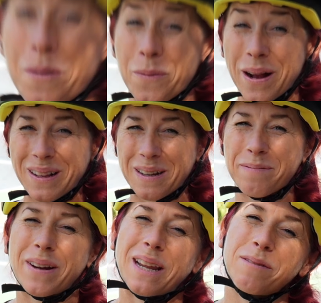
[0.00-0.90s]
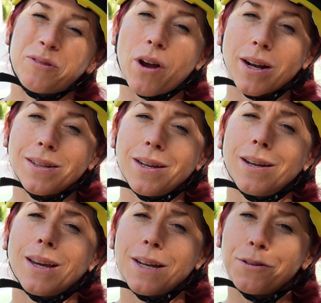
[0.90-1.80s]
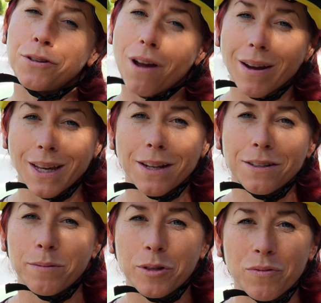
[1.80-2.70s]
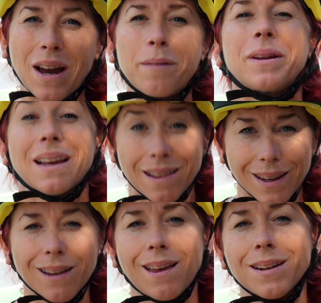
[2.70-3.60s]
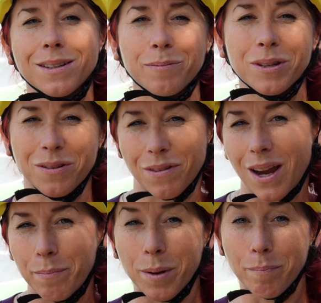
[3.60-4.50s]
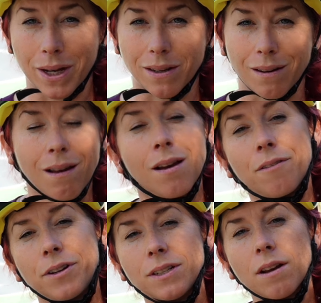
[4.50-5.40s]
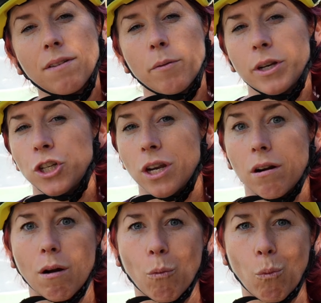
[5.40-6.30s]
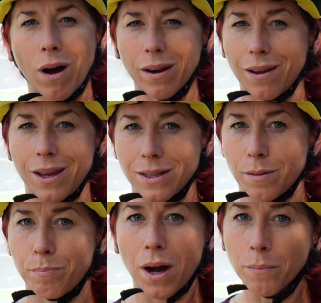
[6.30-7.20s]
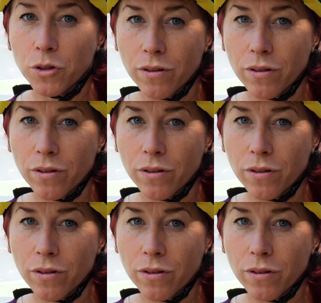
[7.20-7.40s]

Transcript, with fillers: Welcome, my name is Roxy, and in case you're not yet subscribed, click that subscribe button. First off, I want to share what is a pump